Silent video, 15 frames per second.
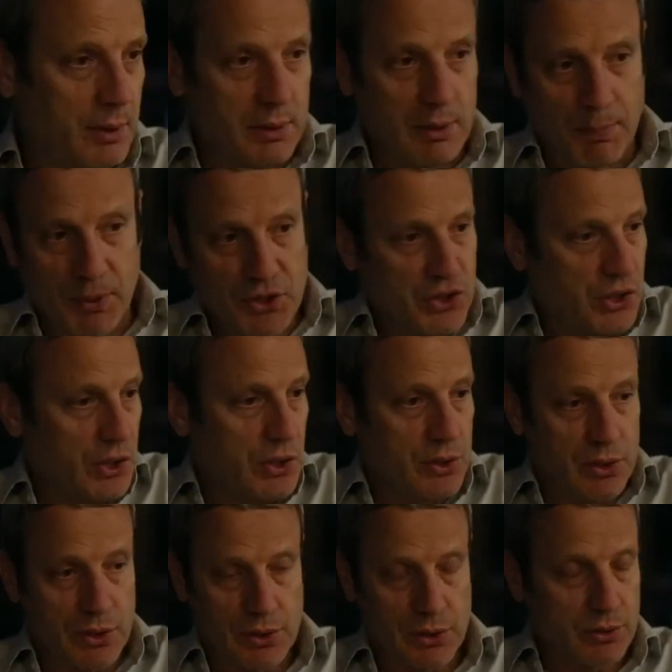The
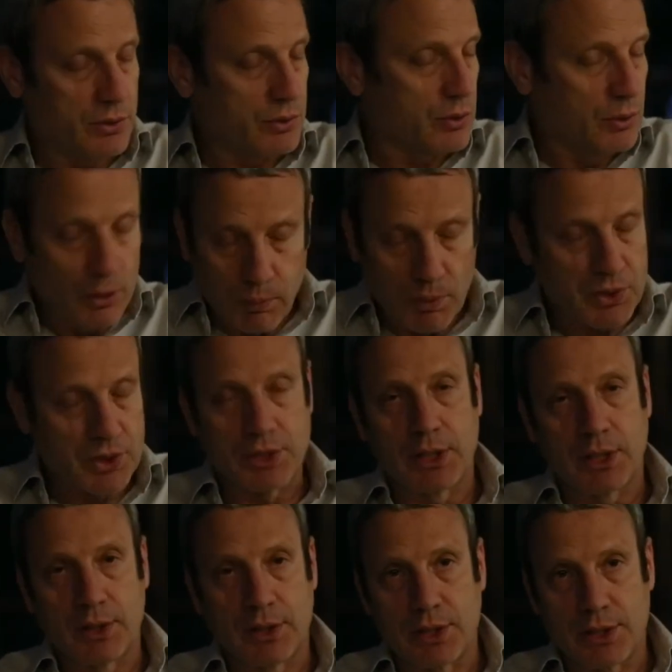prosecutors do not want to
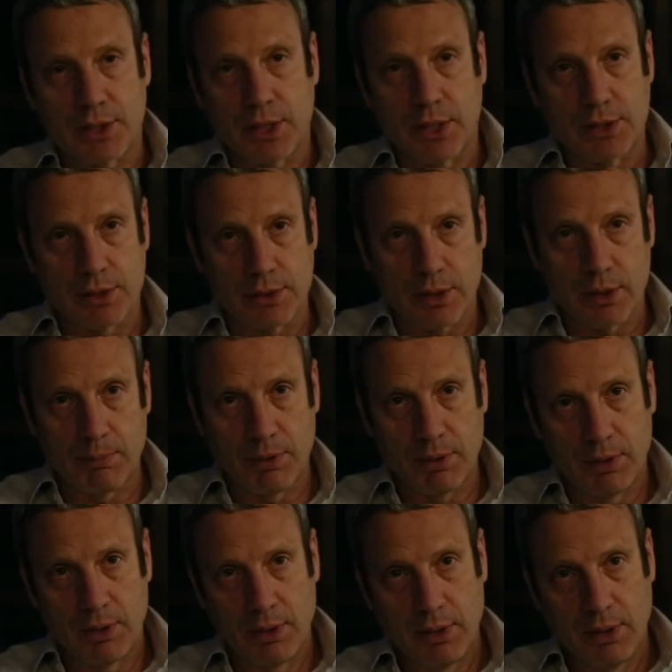take these cases up.
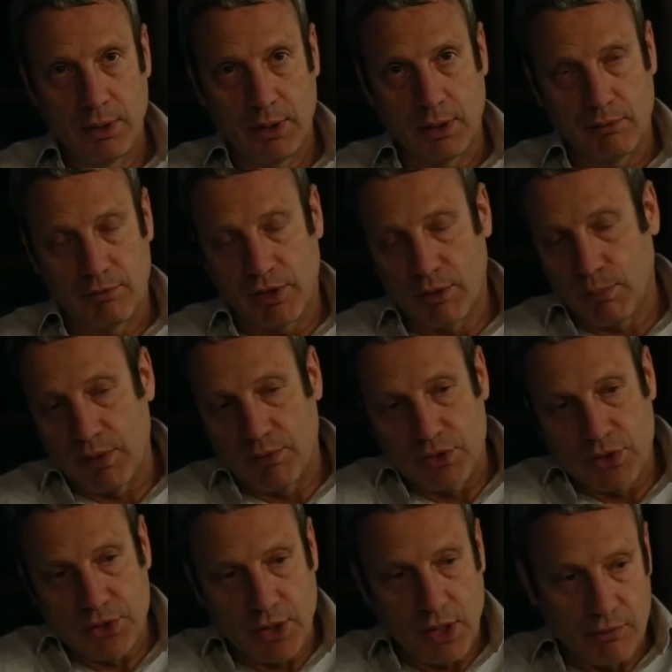In fact, we've
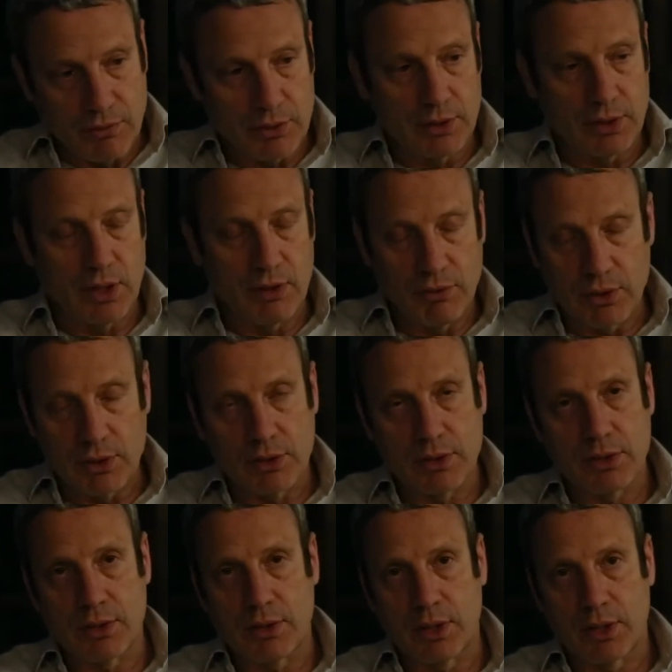discovered
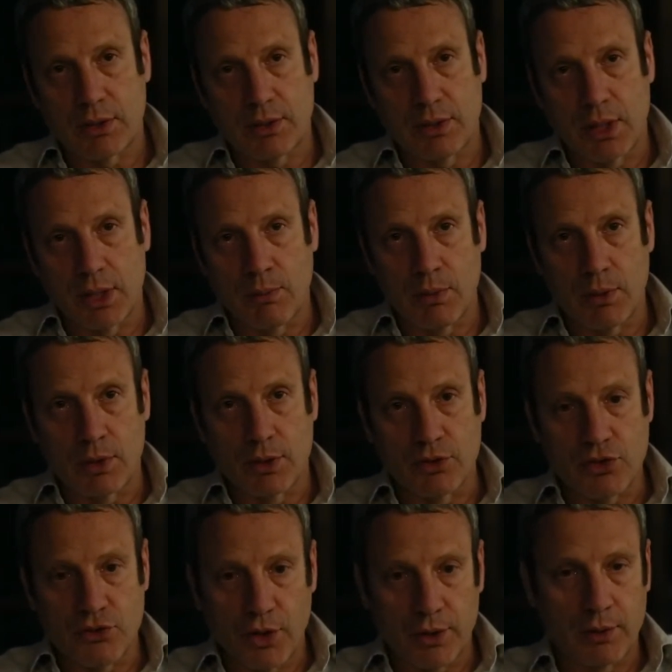evidence that they were
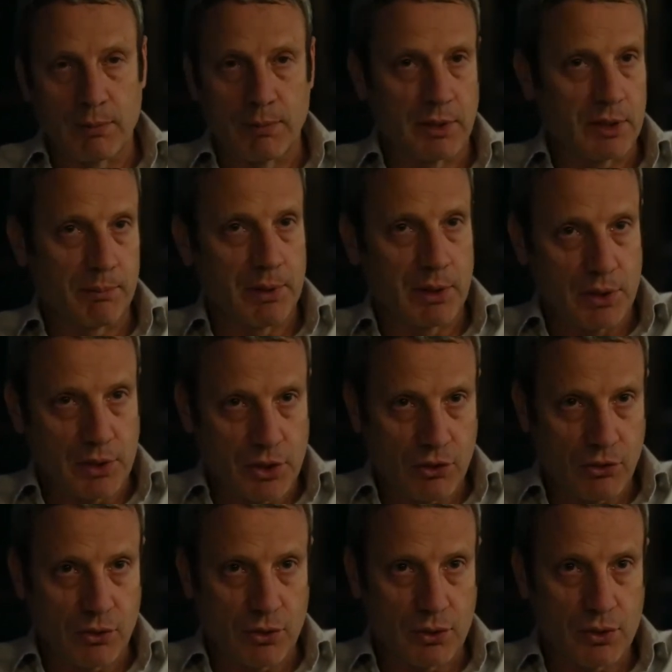instructed by the
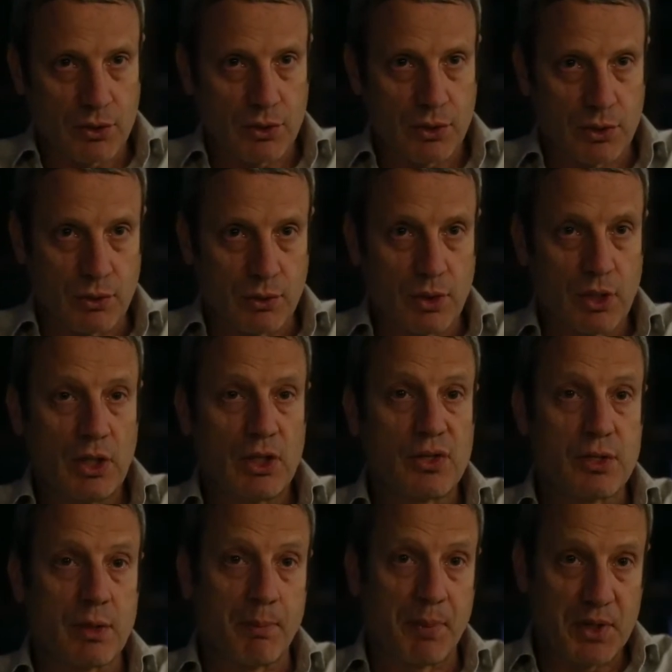politicians to
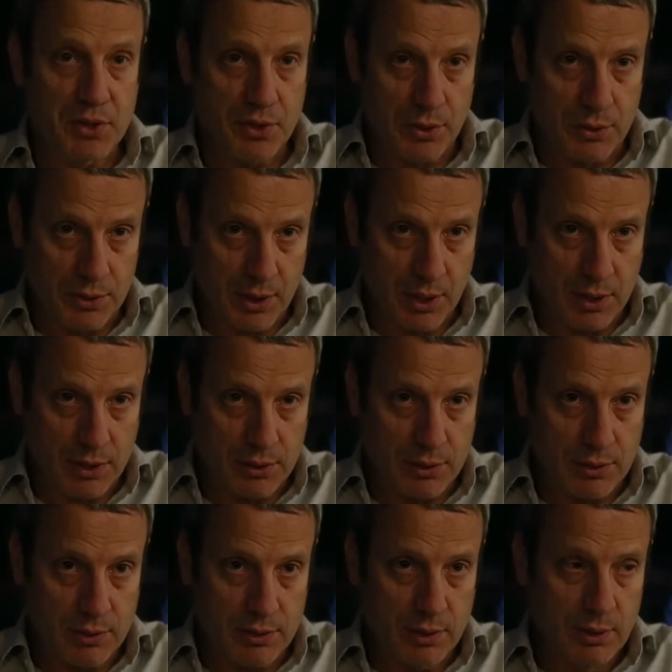suppress those
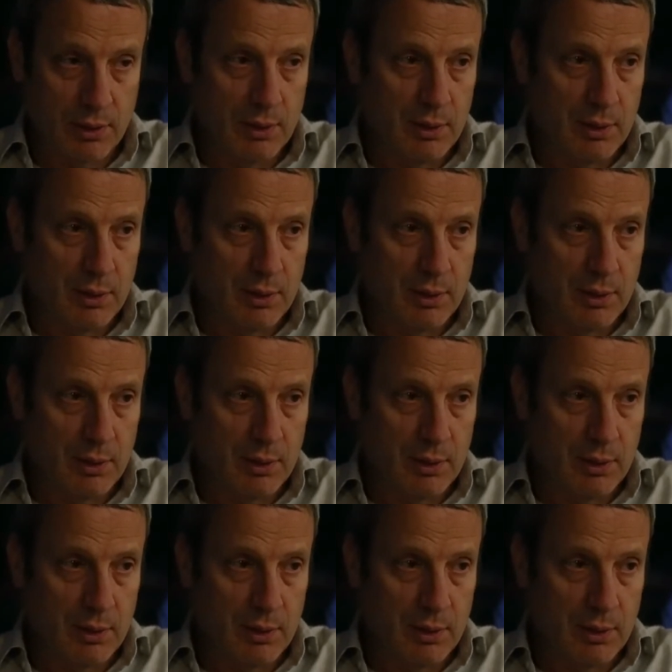cases.